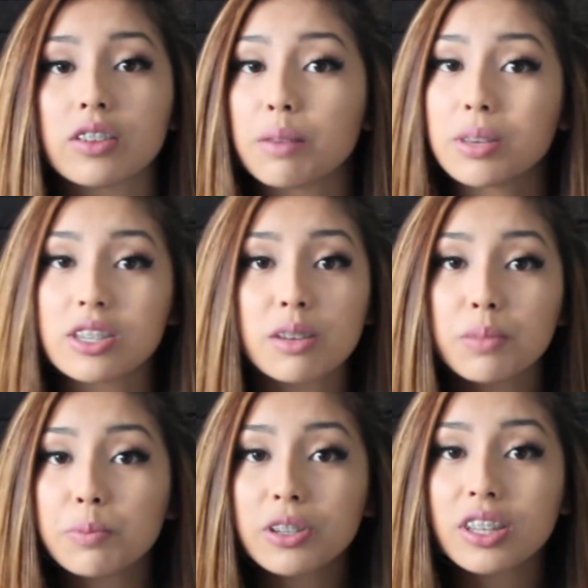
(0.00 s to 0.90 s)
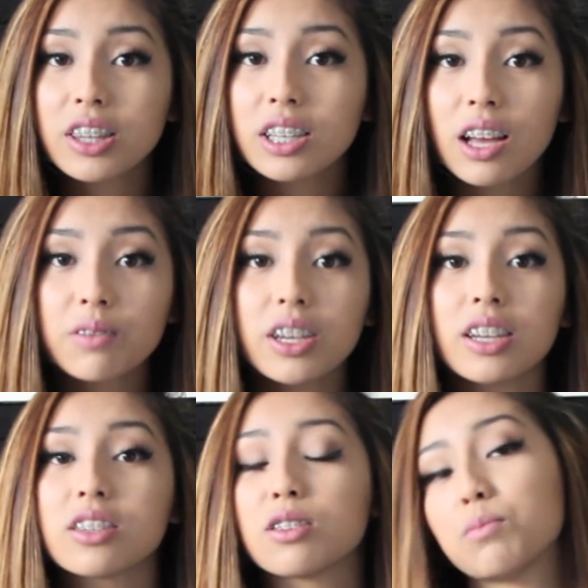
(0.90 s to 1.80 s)
I mean, some people said they loved it
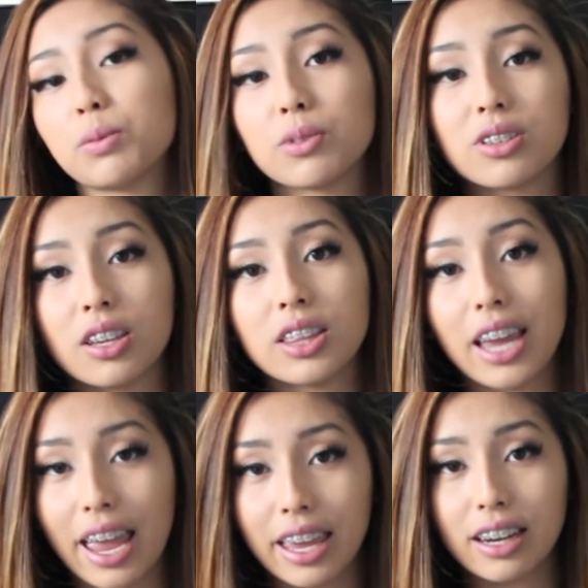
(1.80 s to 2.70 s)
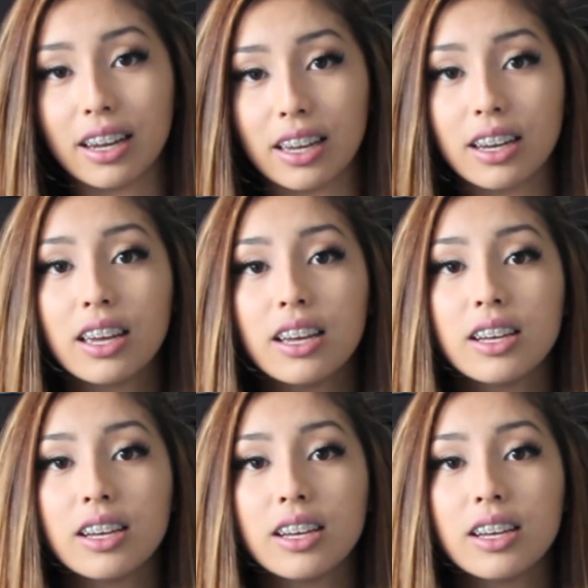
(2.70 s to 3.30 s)
and some people said they hated it.